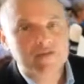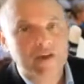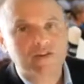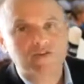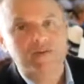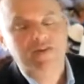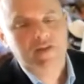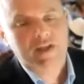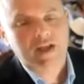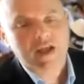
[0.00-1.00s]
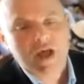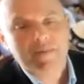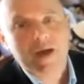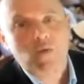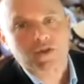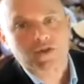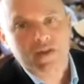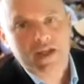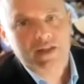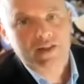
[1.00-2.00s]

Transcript: very specific about what you're seeing in this